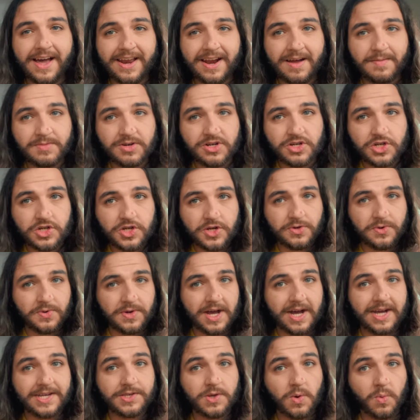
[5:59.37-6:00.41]
and I'm going to show you
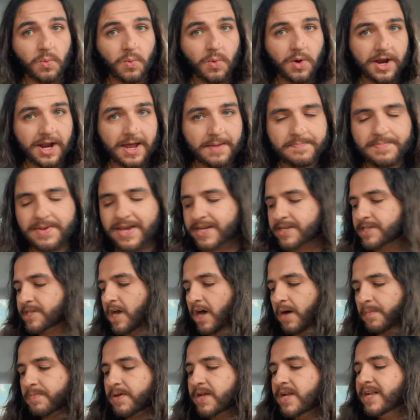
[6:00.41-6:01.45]
guys what I picked
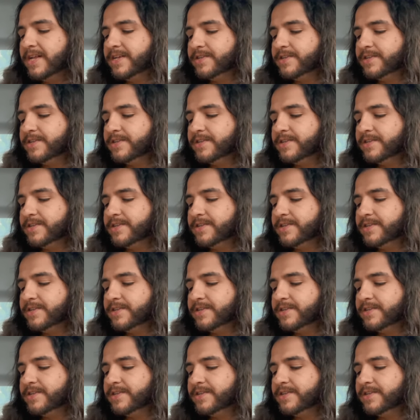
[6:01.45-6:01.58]
up.